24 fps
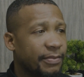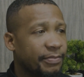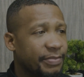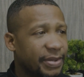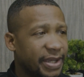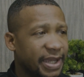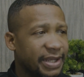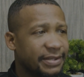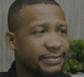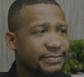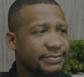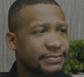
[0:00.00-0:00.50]

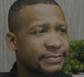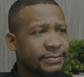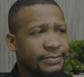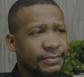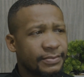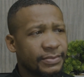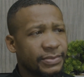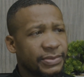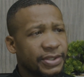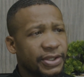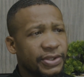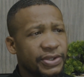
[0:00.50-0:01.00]
But
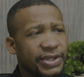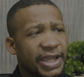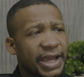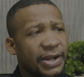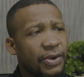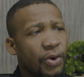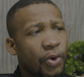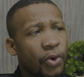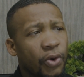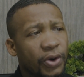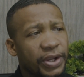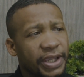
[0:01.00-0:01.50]
you got
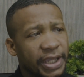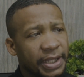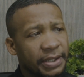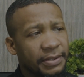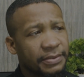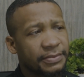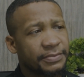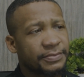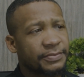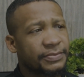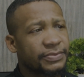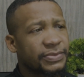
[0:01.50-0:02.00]
Oregon,
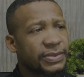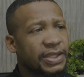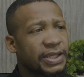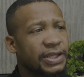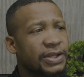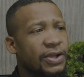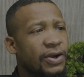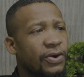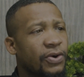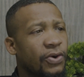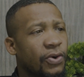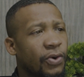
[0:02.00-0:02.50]

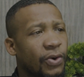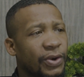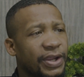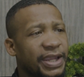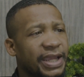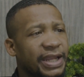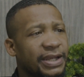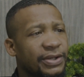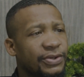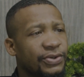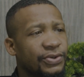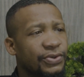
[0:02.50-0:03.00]
you know,
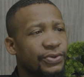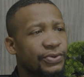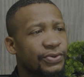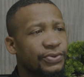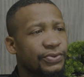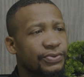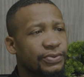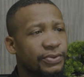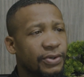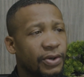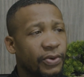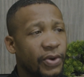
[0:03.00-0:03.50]
Oregon,
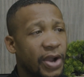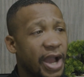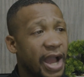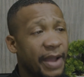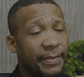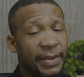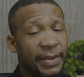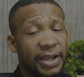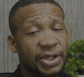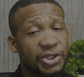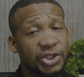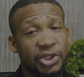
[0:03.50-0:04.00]
who
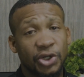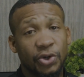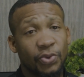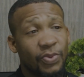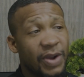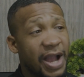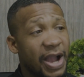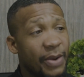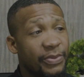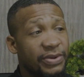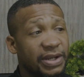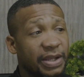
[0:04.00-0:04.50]
I'm not sure
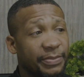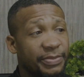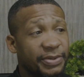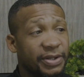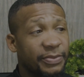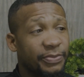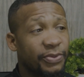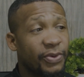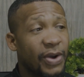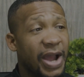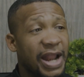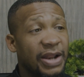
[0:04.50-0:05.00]
why went up in the
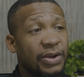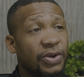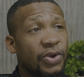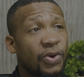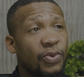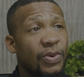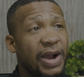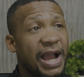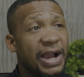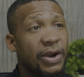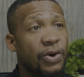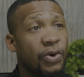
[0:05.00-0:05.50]
poll. I don't know
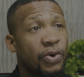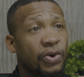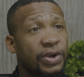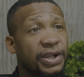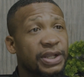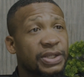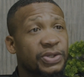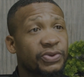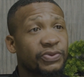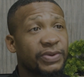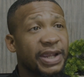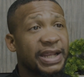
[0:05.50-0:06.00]
why
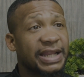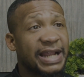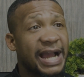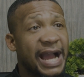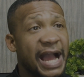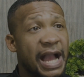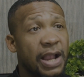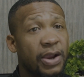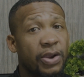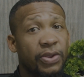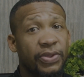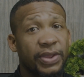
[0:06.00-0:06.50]
Oregon's ranked
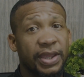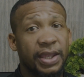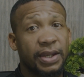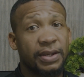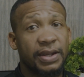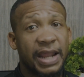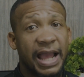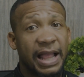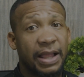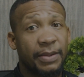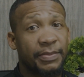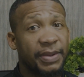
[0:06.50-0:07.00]
higher
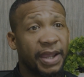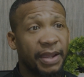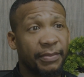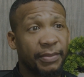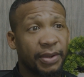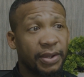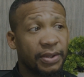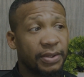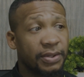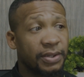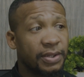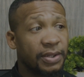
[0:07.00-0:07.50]
than Alabama.
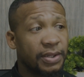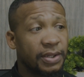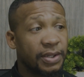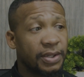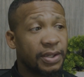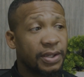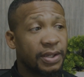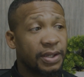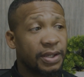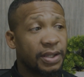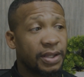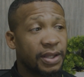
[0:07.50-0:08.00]

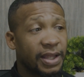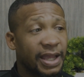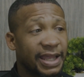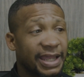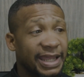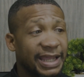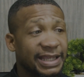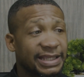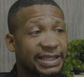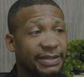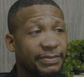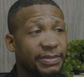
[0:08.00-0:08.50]
Like,
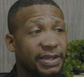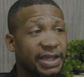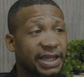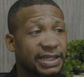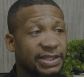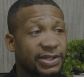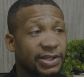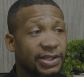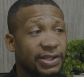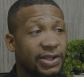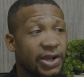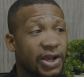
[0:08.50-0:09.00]
is it because
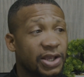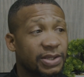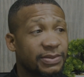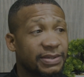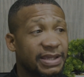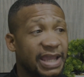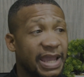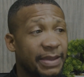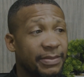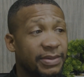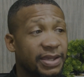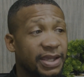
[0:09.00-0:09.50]
their loss
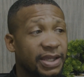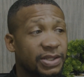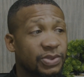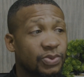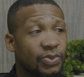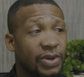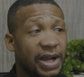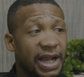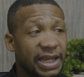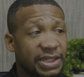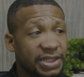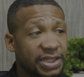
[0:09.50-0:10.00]
came against
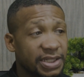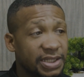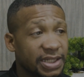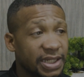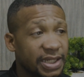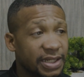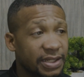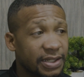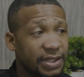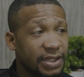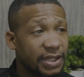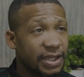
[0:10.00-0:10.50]

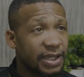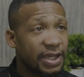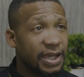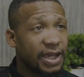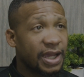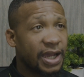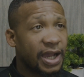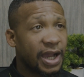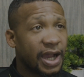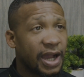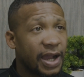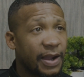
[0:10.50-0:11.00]
Washington,
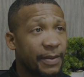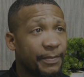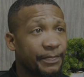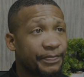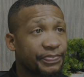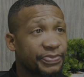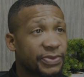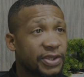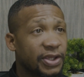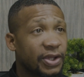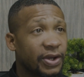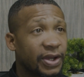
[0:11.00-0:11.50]

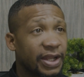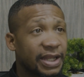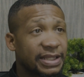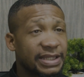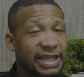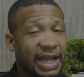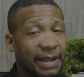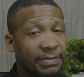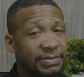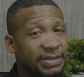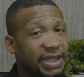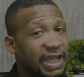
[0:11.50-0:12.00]
you know, a
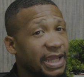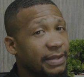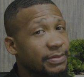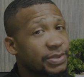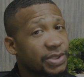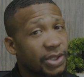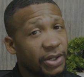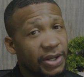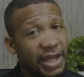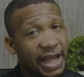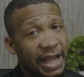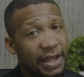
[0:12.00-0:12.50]
top team?
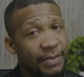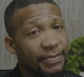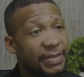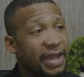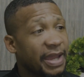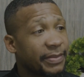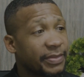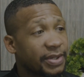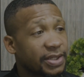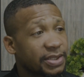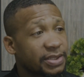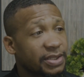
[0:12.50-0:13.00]
So did
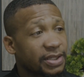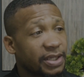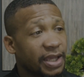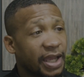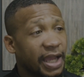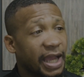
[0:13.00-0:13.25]
Alabama's.